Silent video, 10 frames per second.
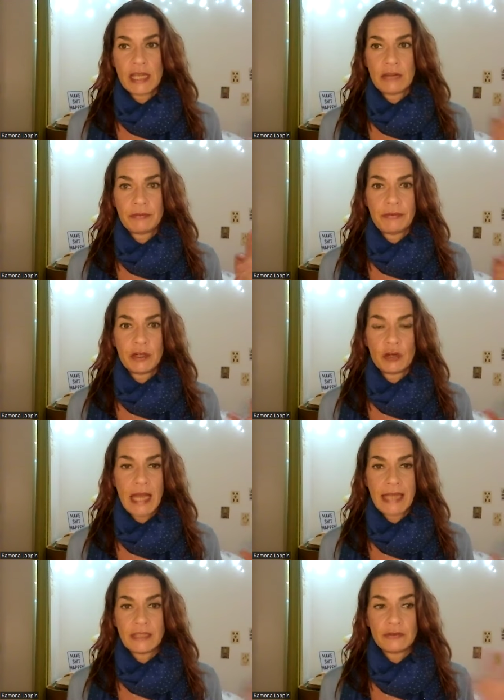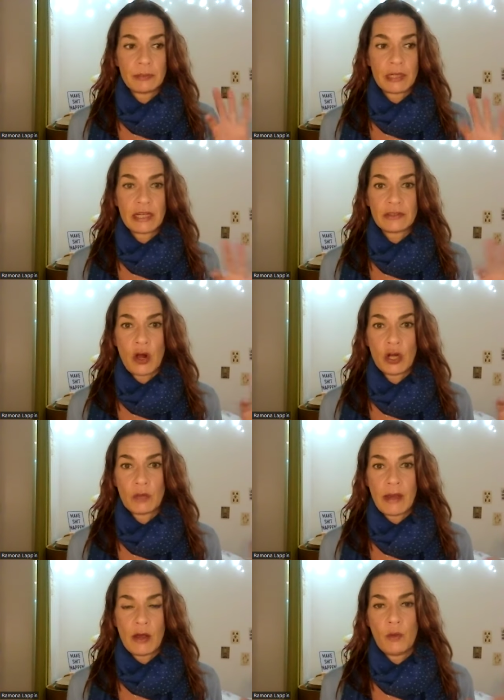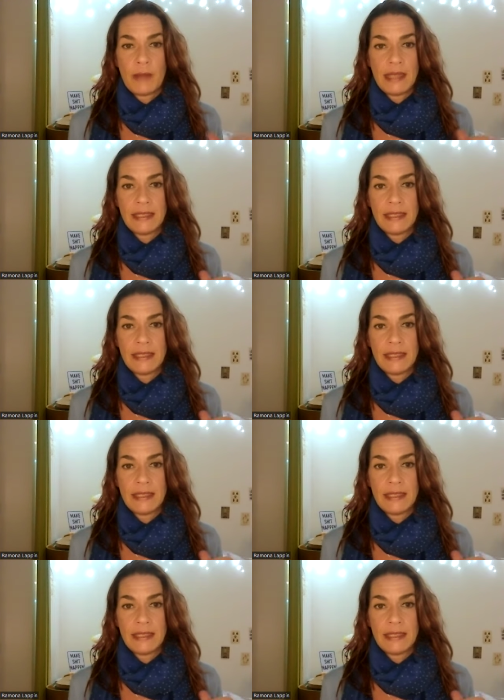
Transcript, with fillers: self within the collective to bring us all the way home.